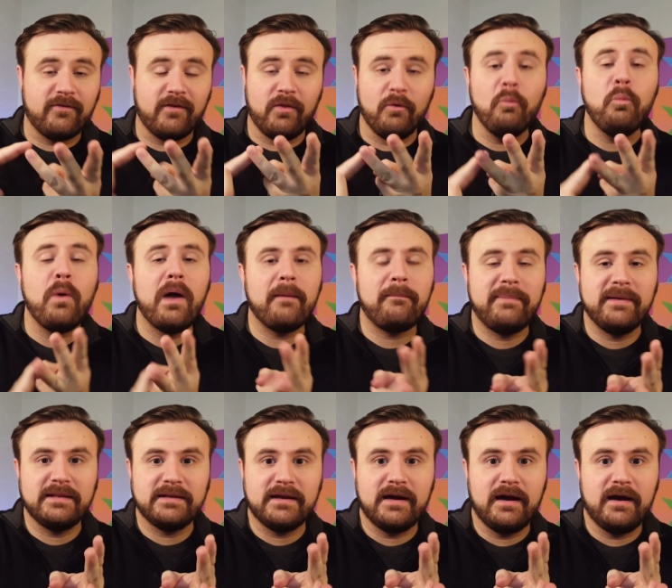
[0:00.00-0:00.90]
for the
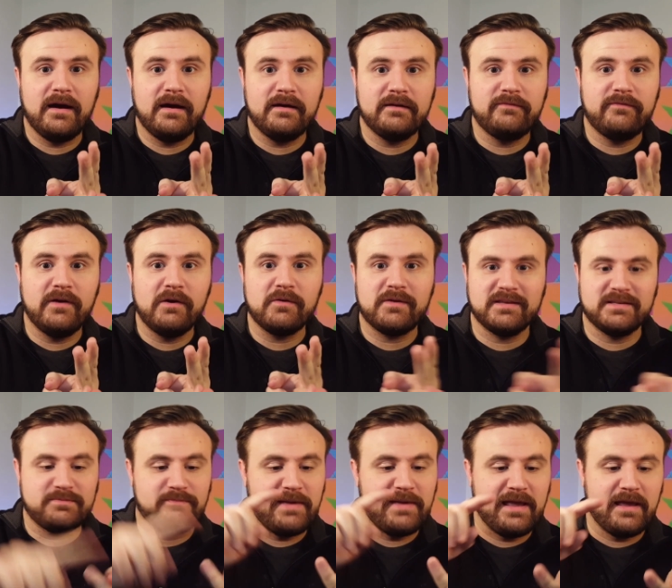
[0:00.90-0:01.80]
weapon
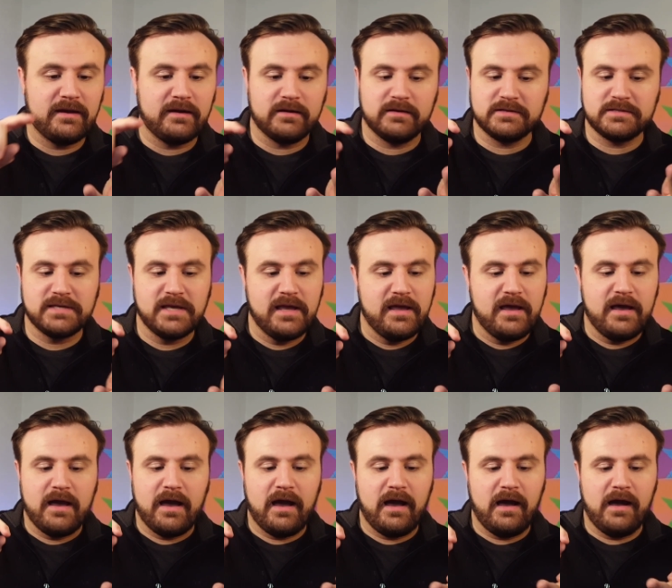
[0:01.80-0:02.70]
focus banners,
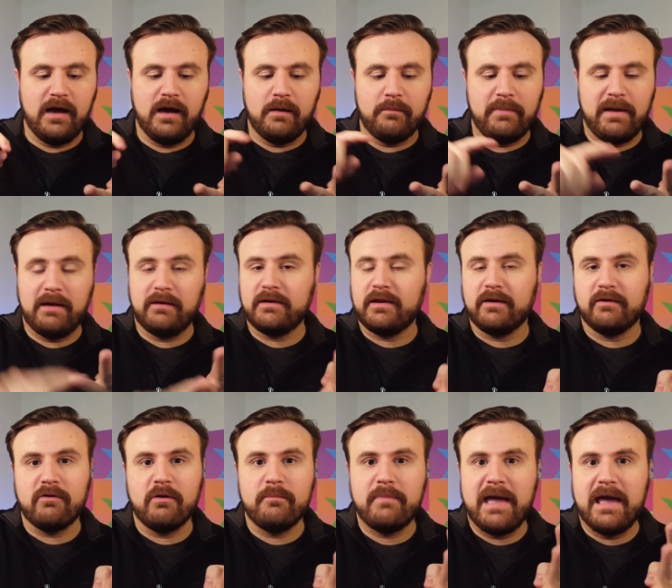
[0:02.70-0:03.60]
Bound
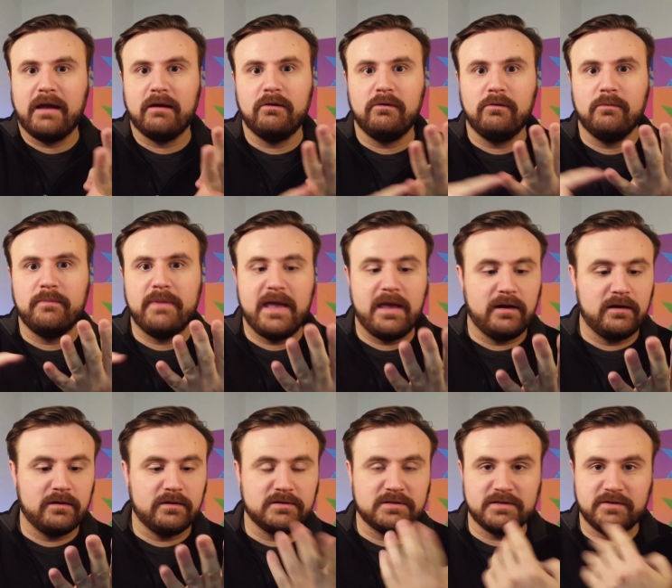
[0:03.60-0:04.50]
Hero Battle
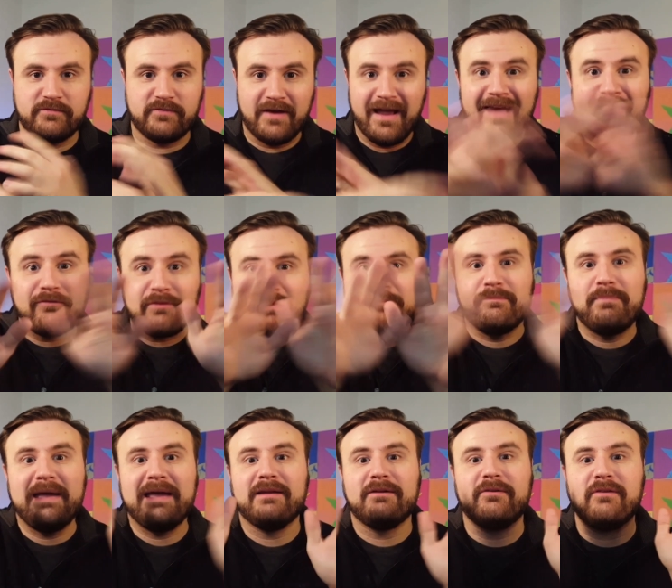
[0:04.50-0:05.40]
banners, for every
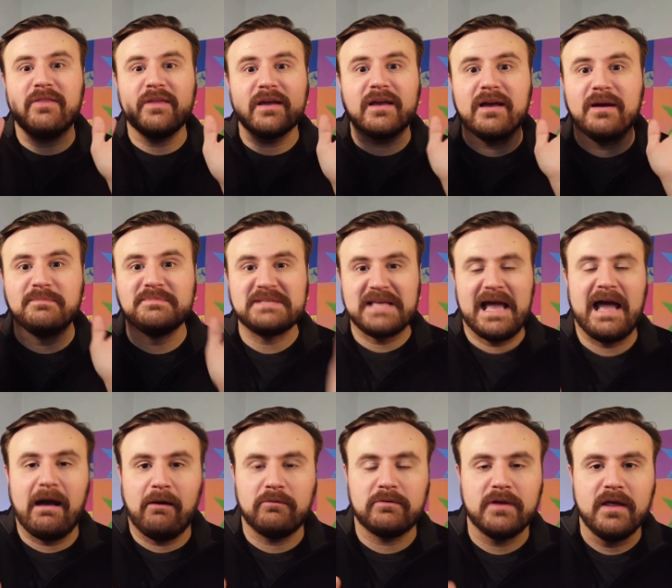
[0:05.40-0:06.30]
banner that comes
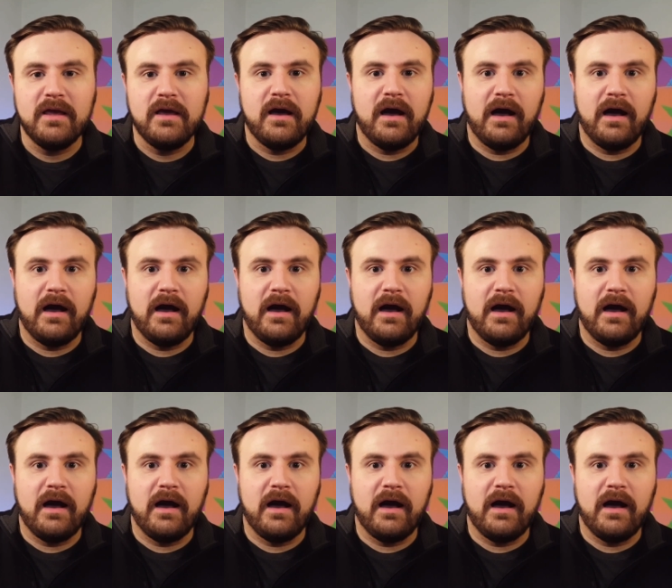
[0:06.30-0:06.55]
out,